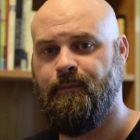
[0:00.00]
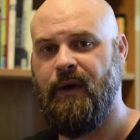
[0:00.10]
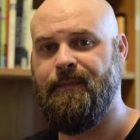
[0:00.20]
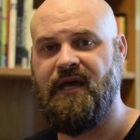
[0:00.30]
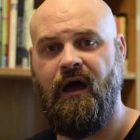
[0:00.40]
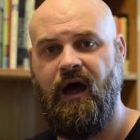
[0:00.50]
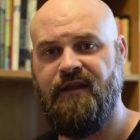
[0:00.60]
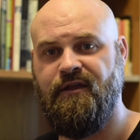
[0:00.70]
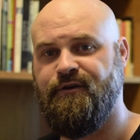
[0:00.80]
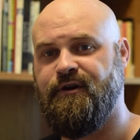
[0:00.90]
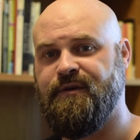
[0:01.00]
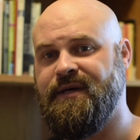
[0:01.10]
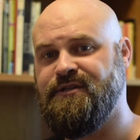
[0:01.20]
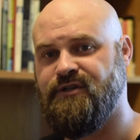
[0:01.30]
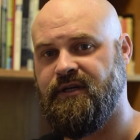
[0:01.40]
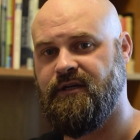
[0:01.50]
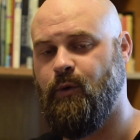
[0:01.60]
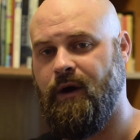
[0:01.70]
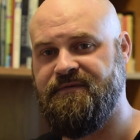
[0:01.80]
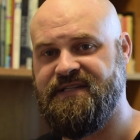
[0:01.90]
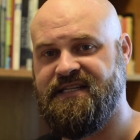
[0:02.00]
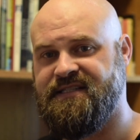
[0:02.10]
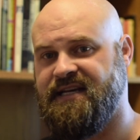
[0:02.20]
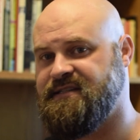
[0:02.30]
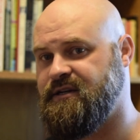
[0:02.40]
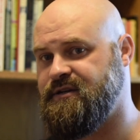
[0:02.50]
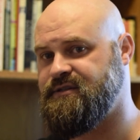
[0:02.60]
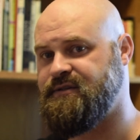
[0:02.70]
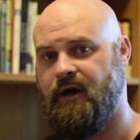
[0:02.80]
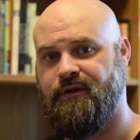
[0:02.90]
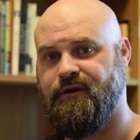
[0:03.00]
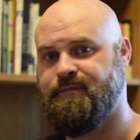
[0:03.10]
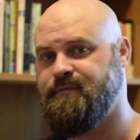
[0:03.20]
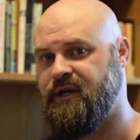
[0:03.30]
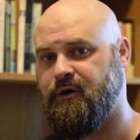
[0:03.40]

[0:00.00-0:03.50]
But beyond the third dimension, quantum physics says there's other,